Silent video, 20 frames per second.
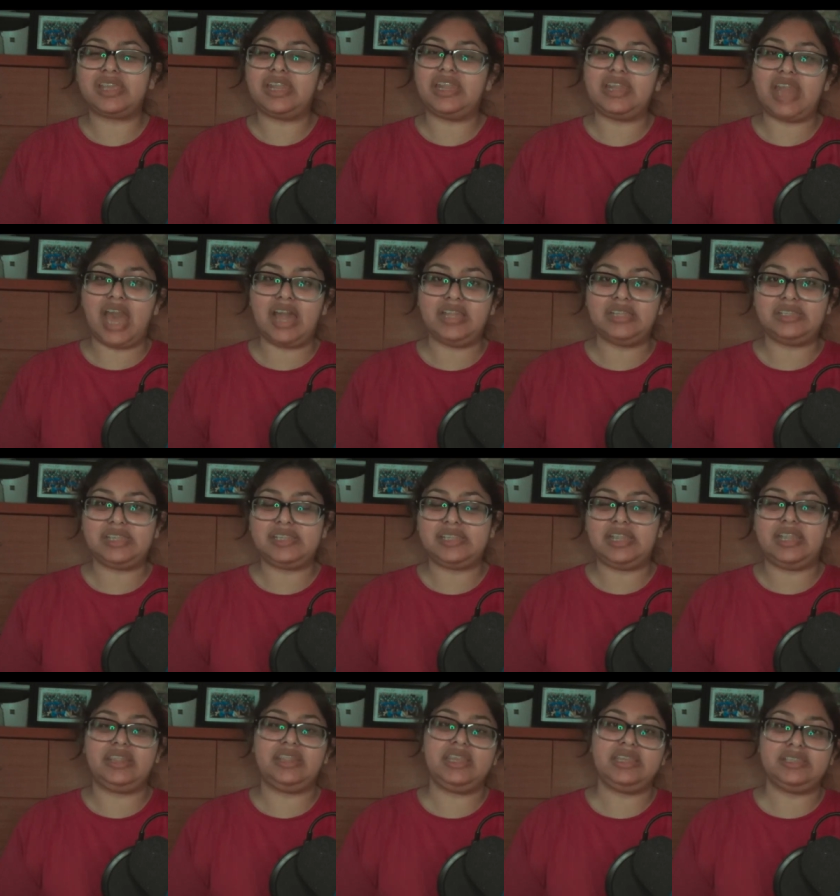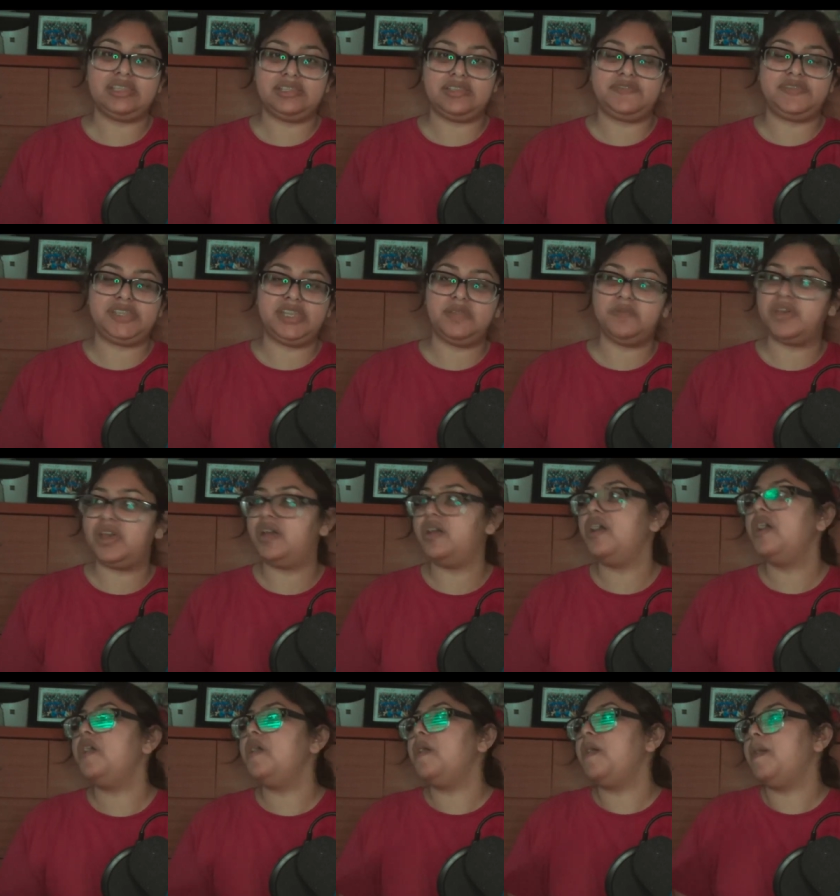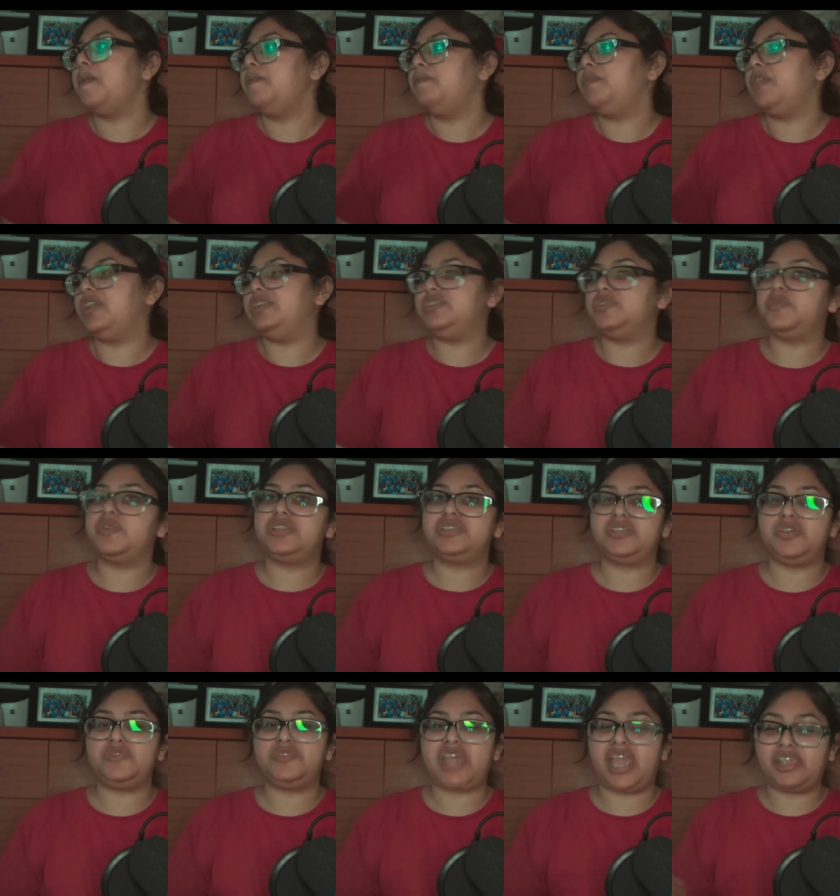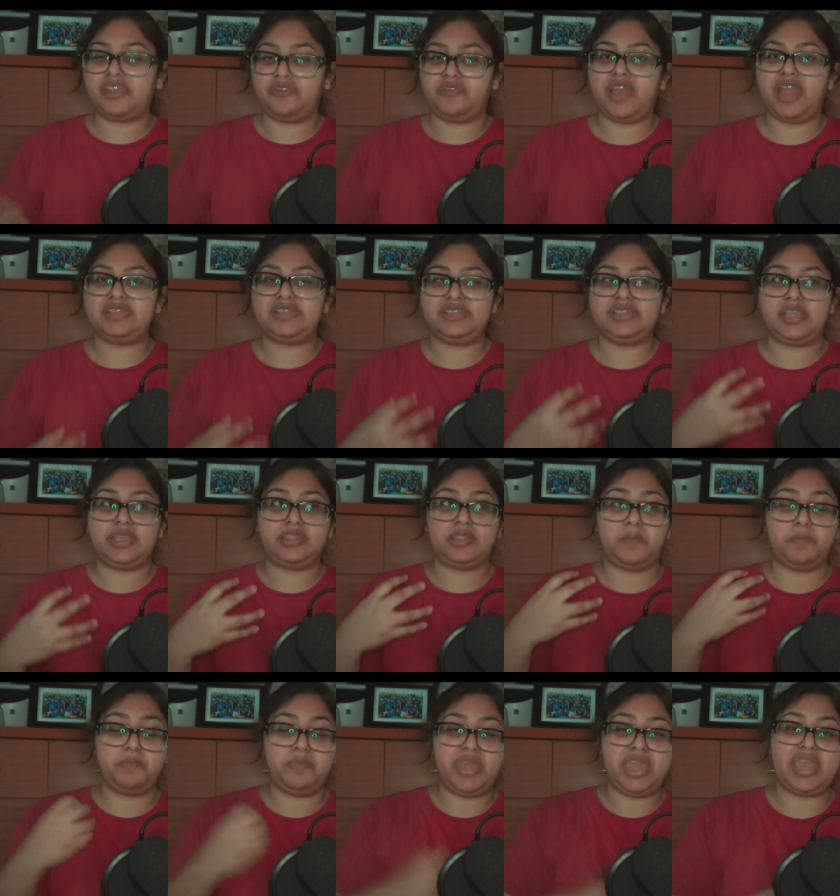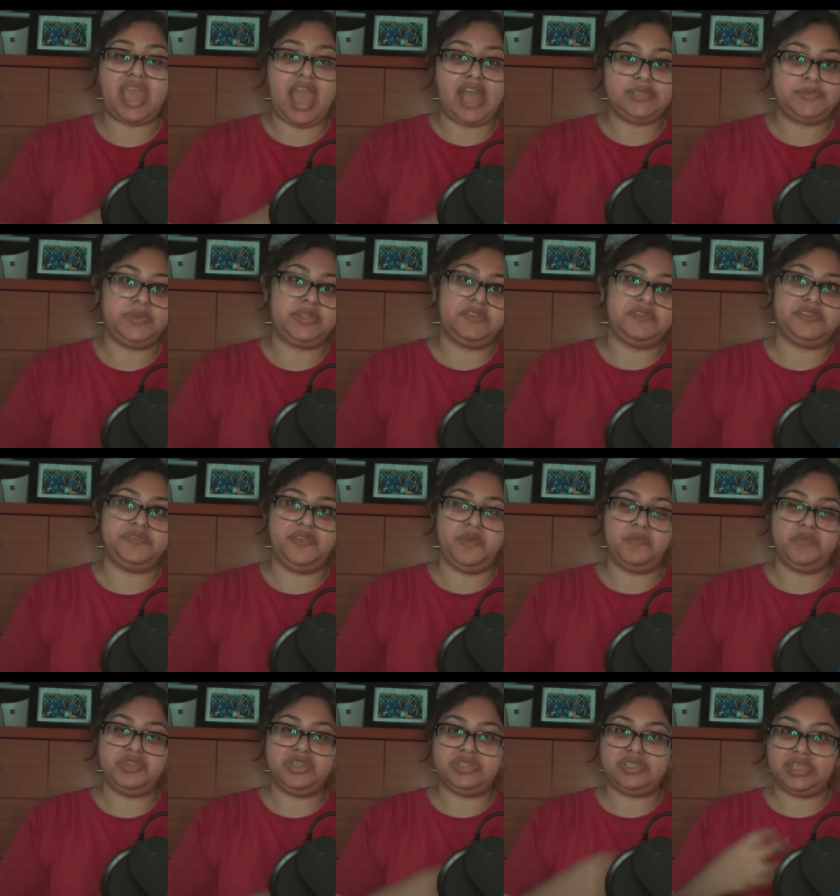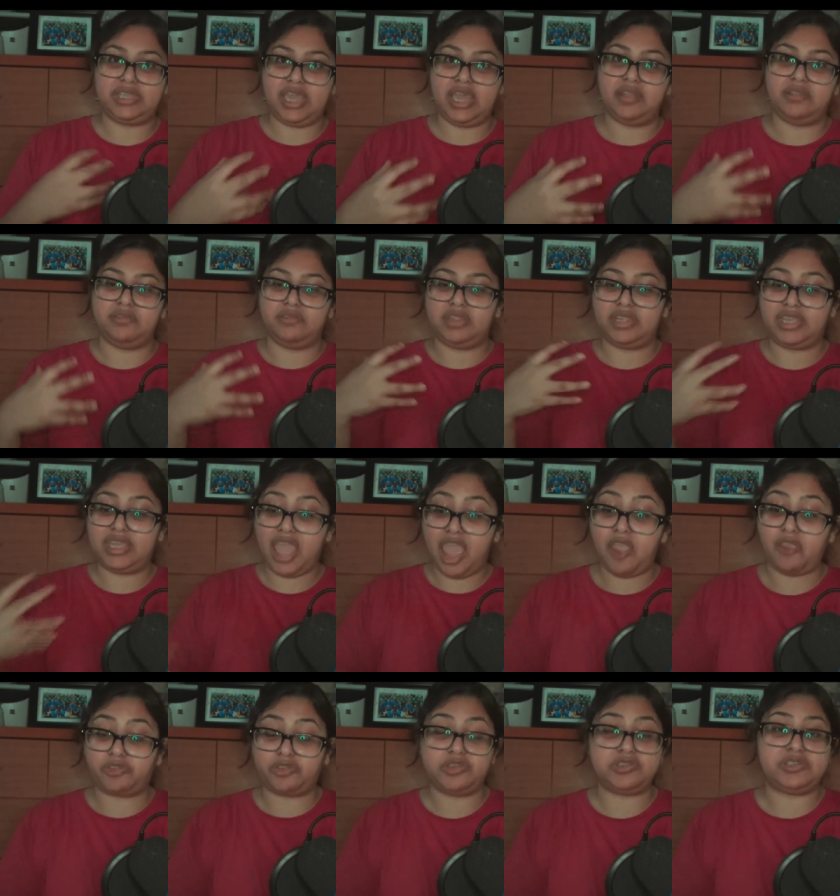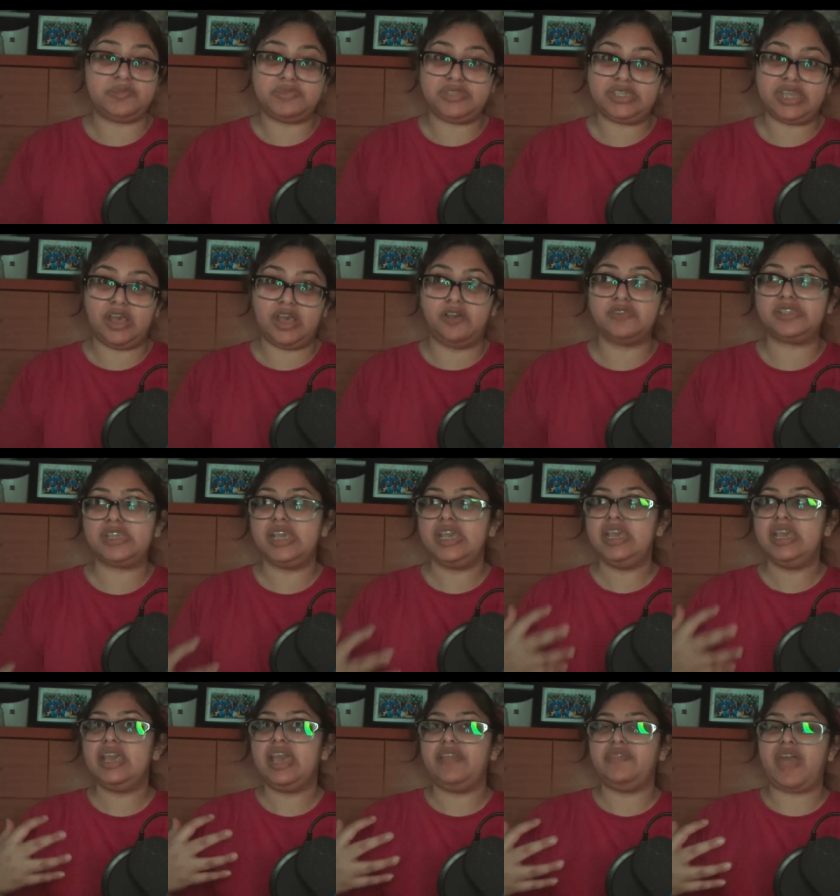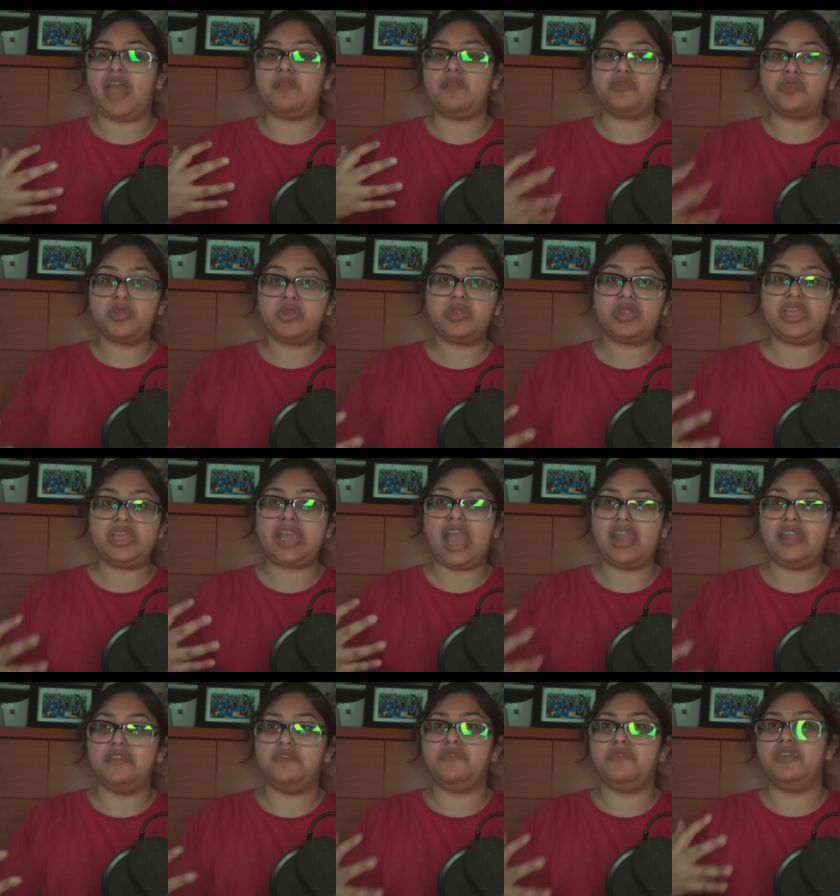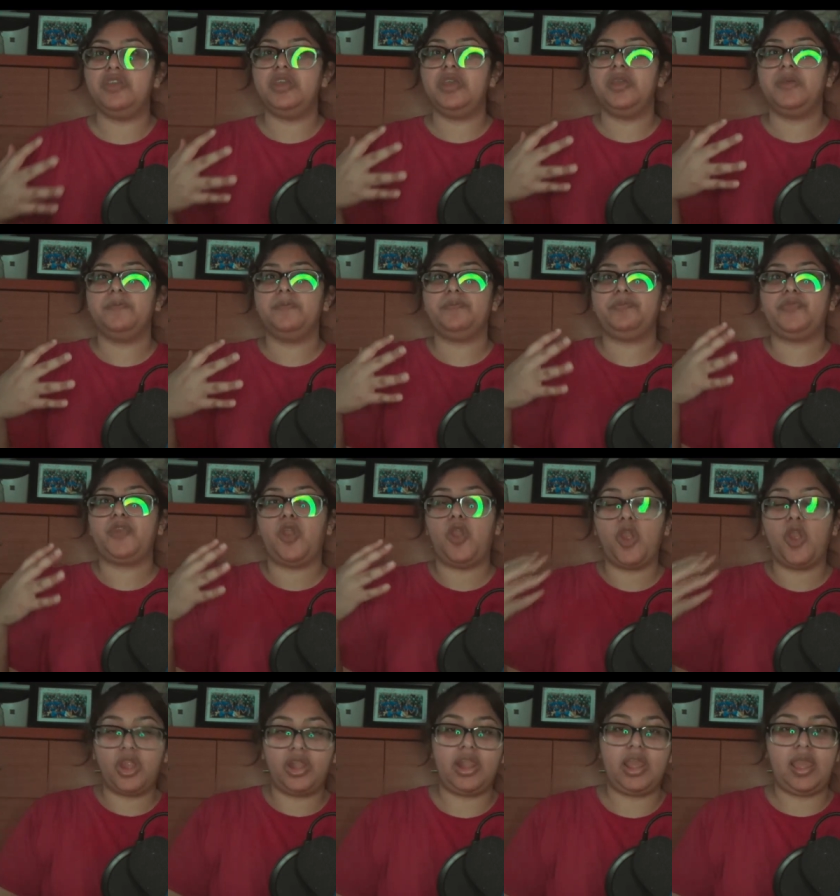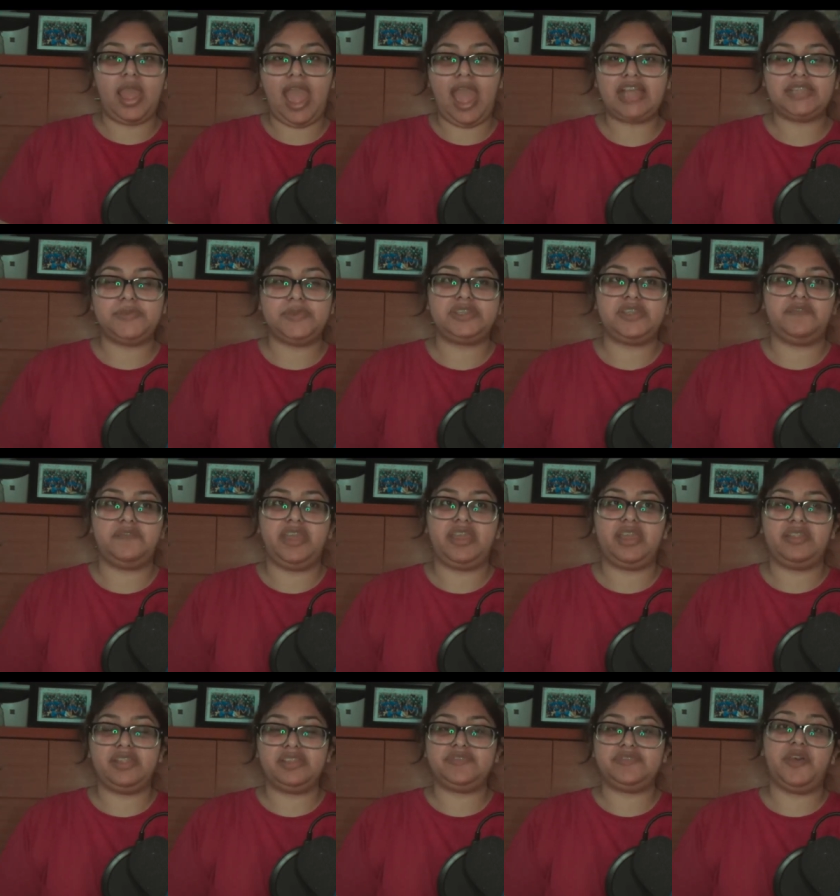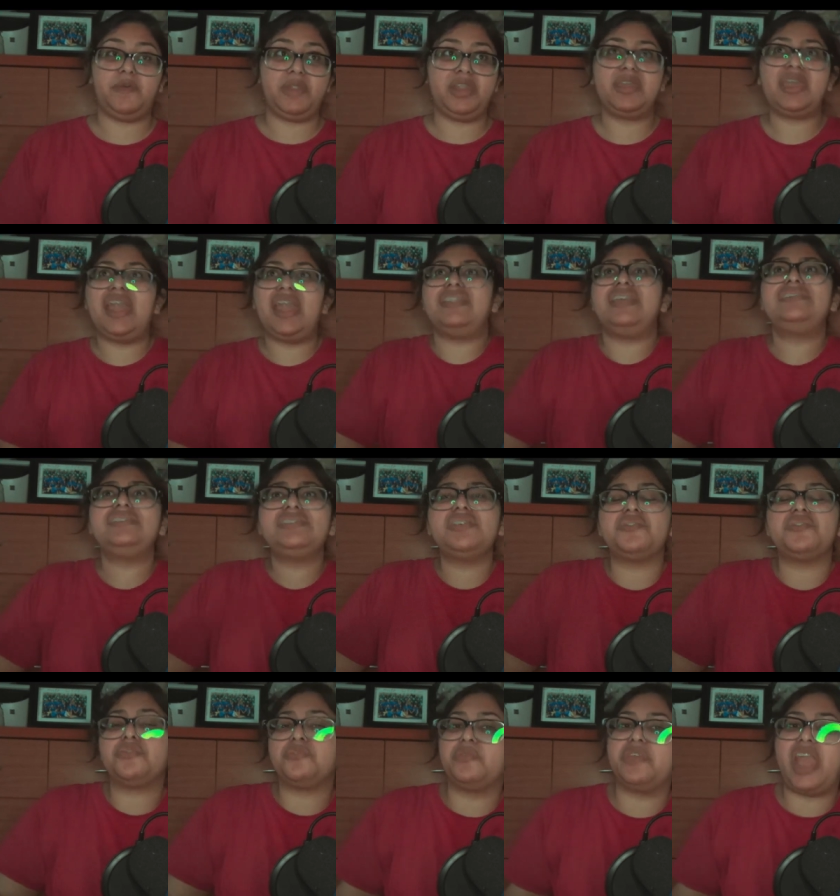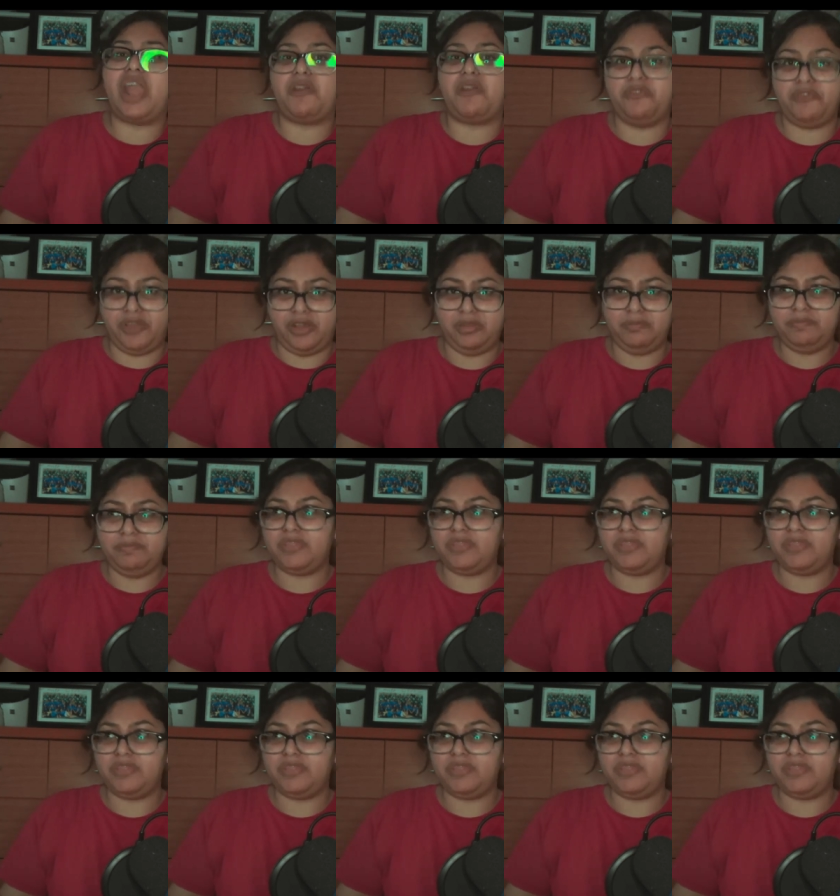analysis and a thesis of cinema, but in doing so, sacrificing like the big aspect of this film, which is again the characters themselves, and that really kind of hurt aspects of like this film. And again, this is a 3-hour film.